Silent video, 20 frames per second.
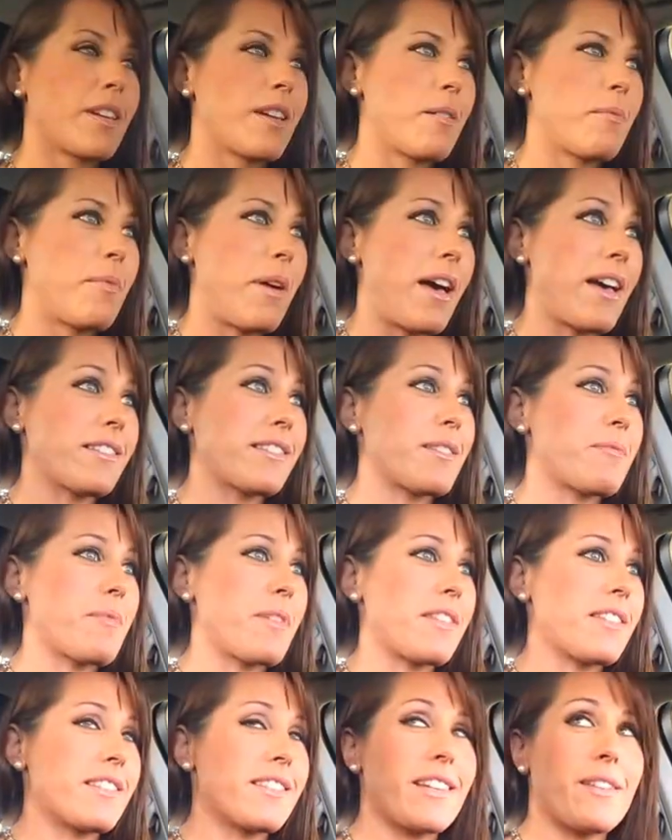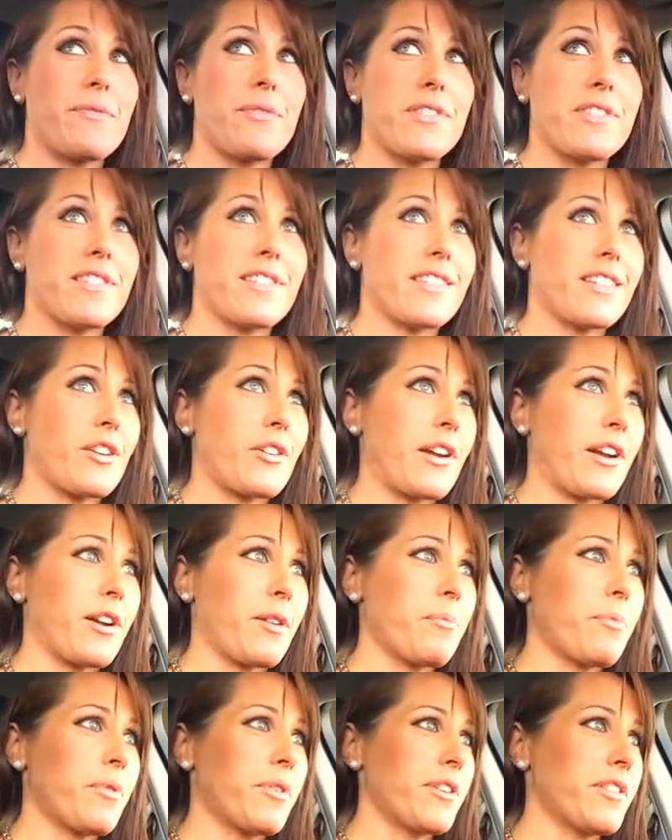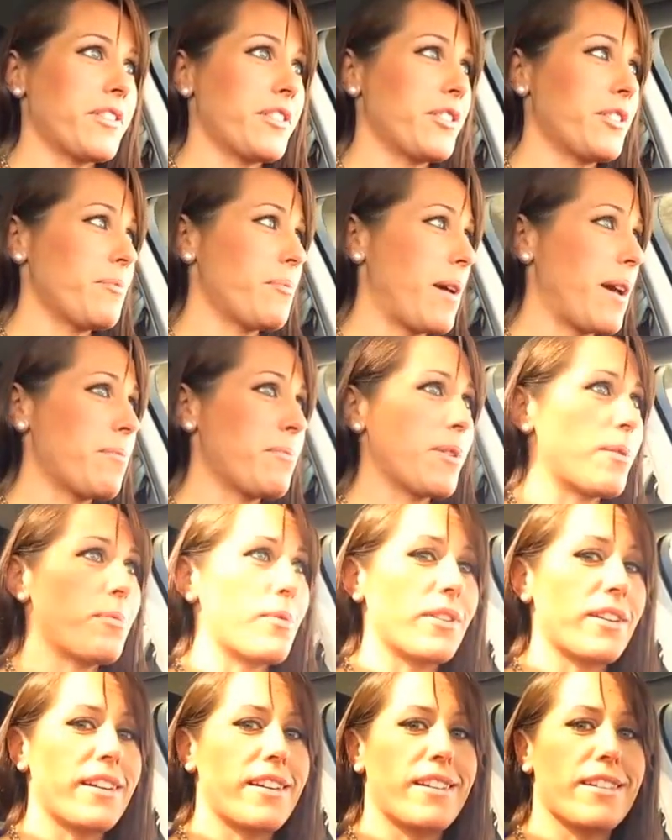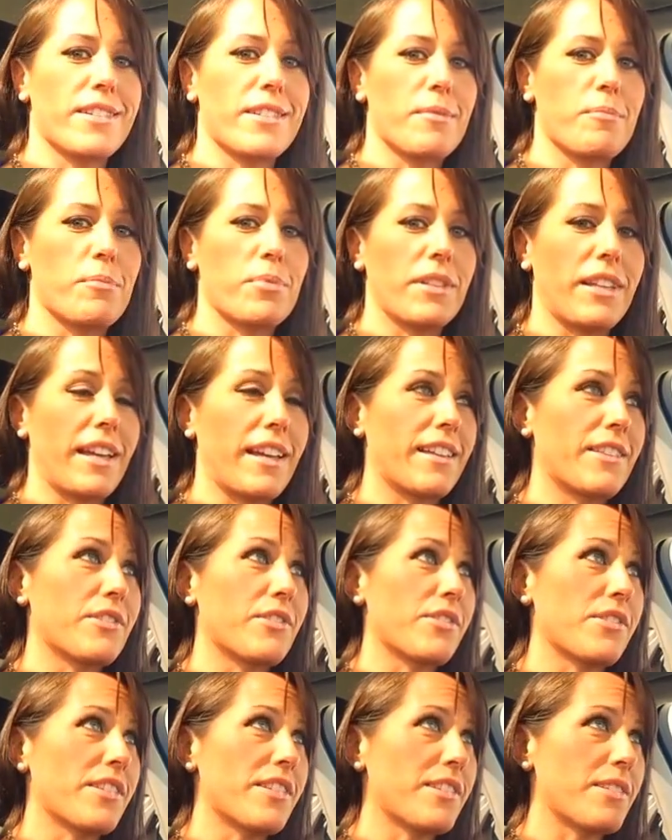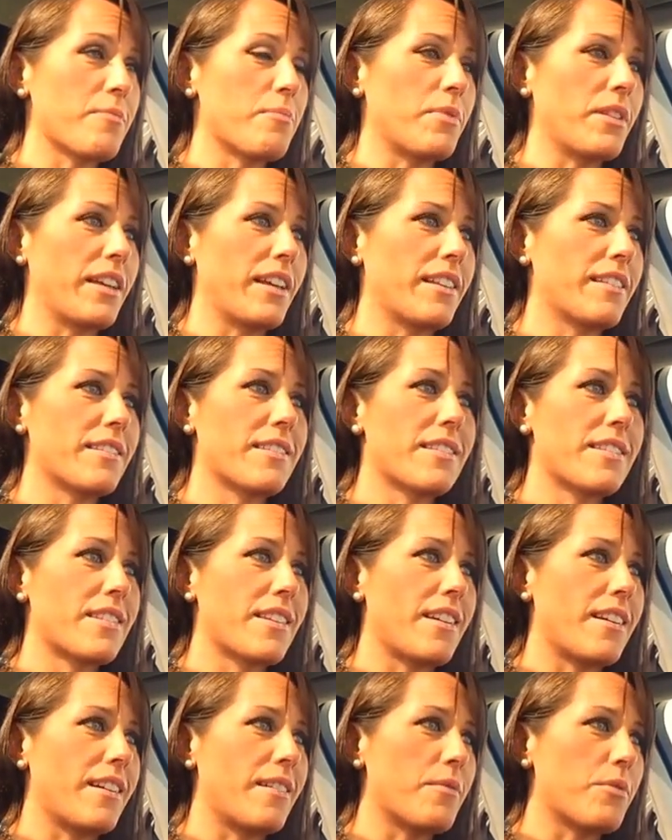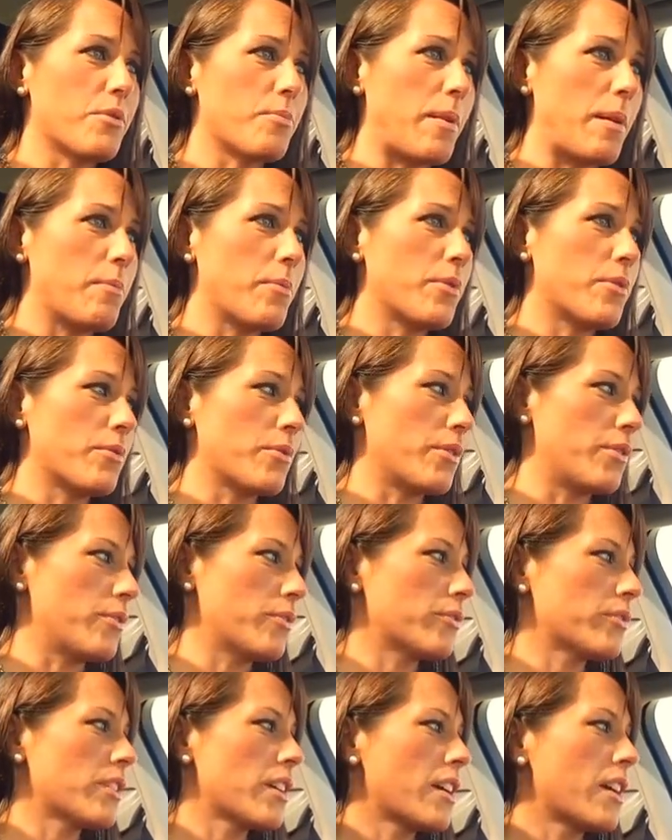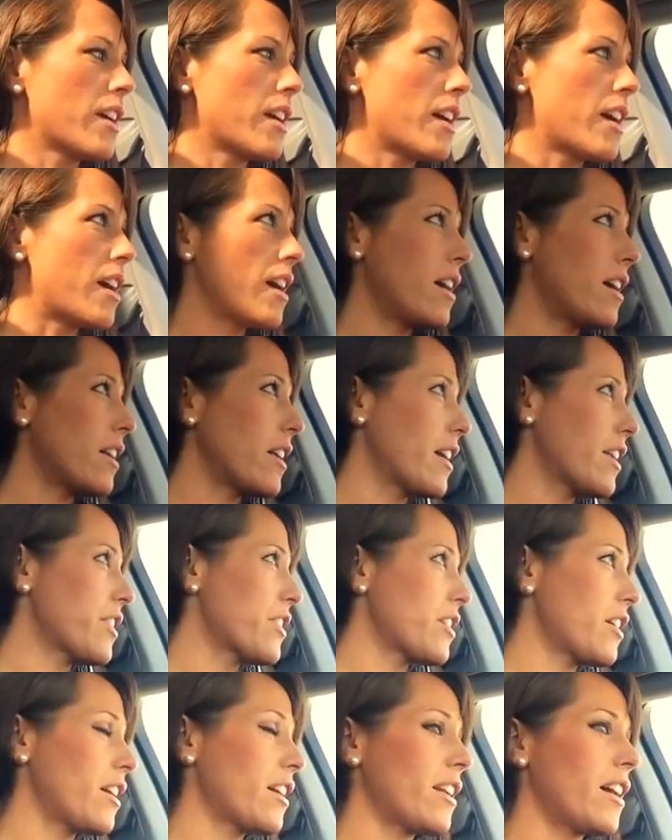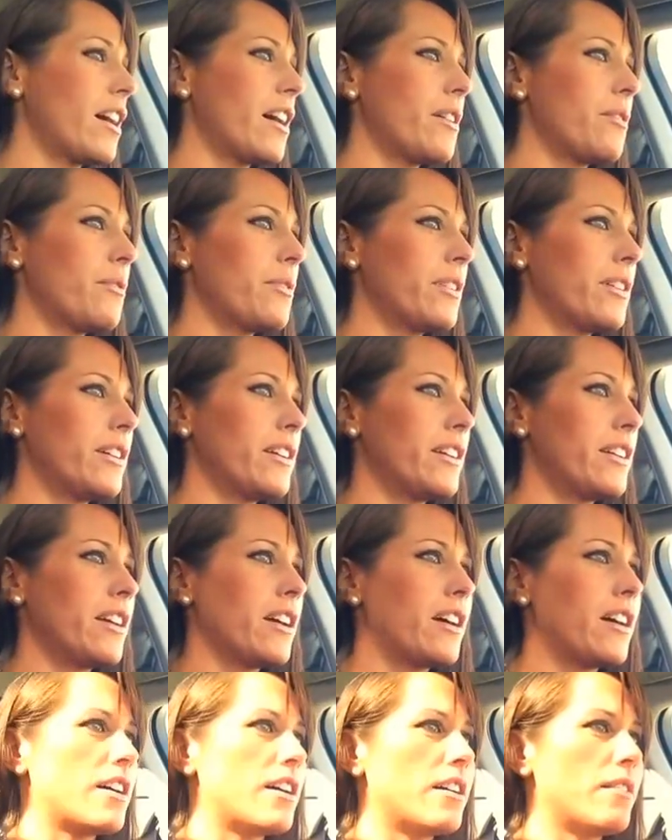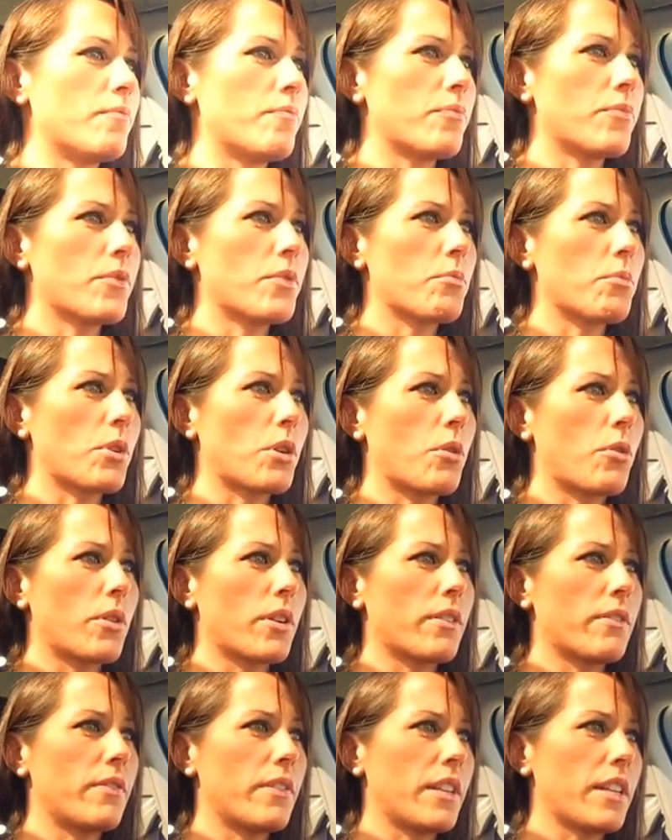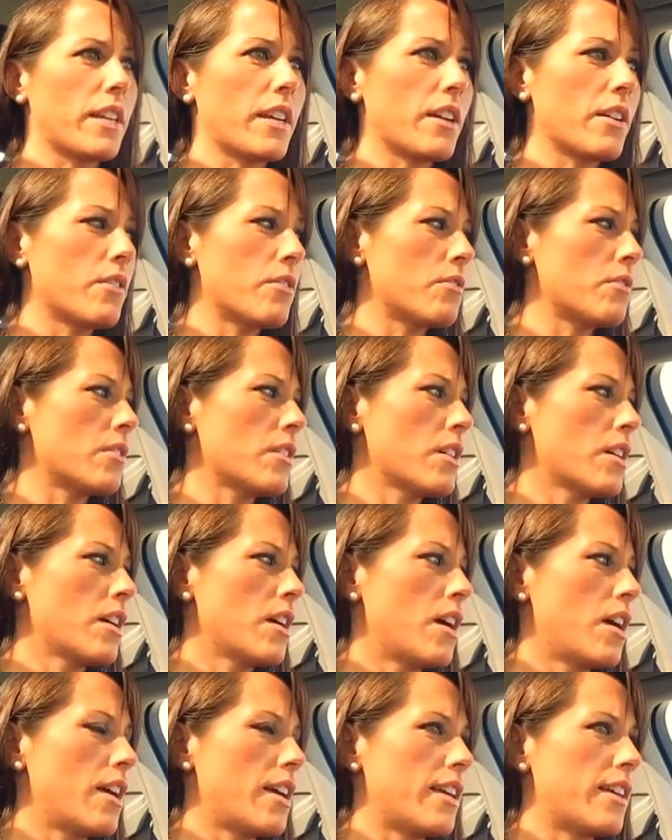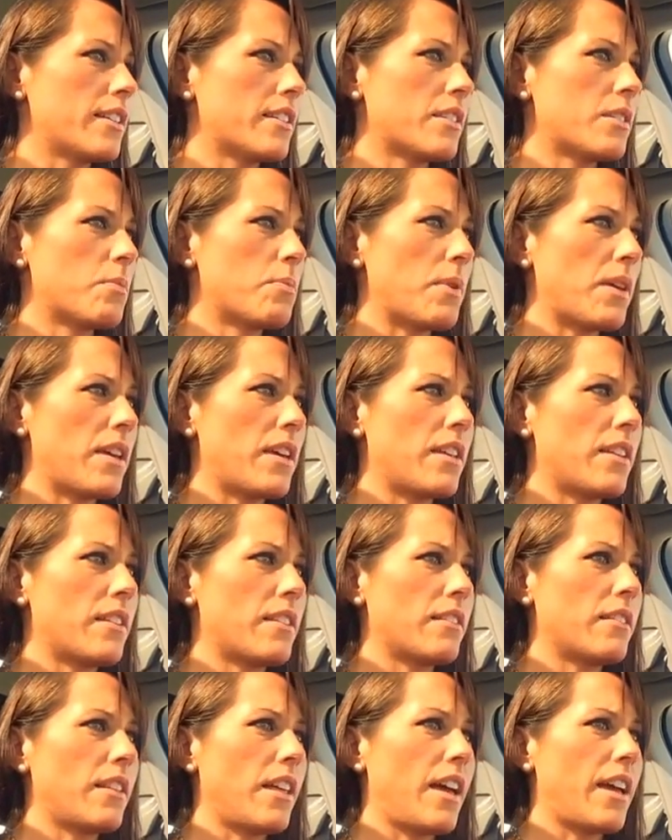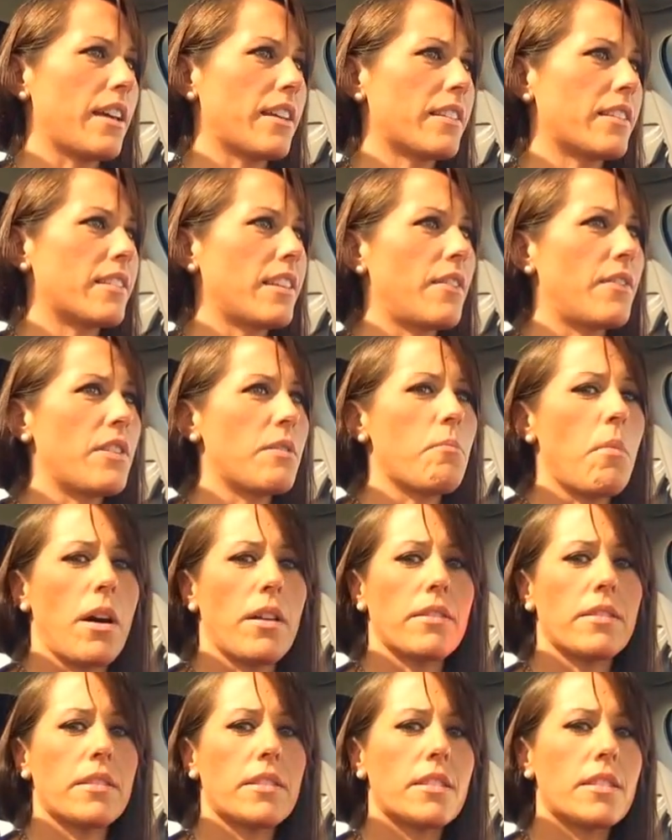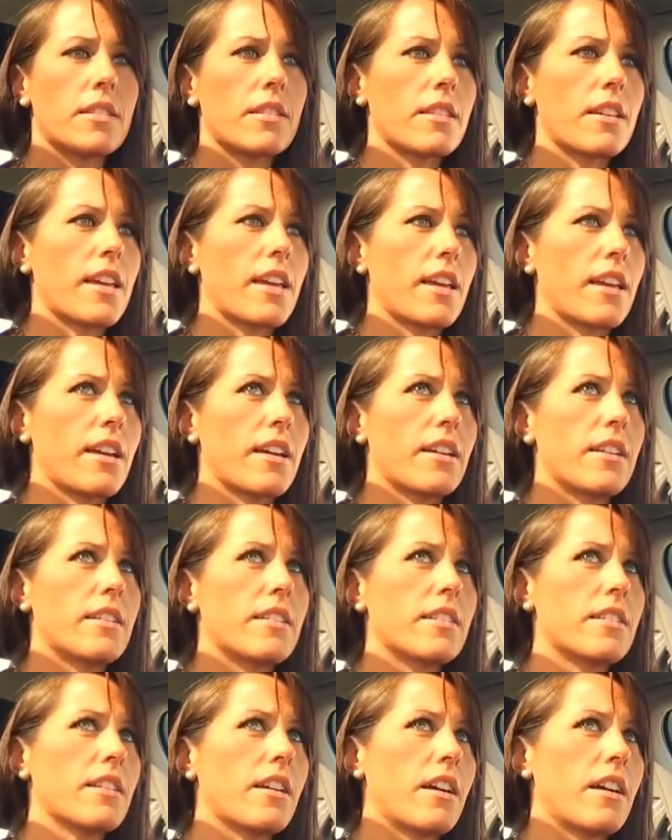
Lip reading: passing by the San Francisco airport, so you might be able to hear some planes or see some planes through my moonroof. And I thought I would record a video. It's been like 7 months, and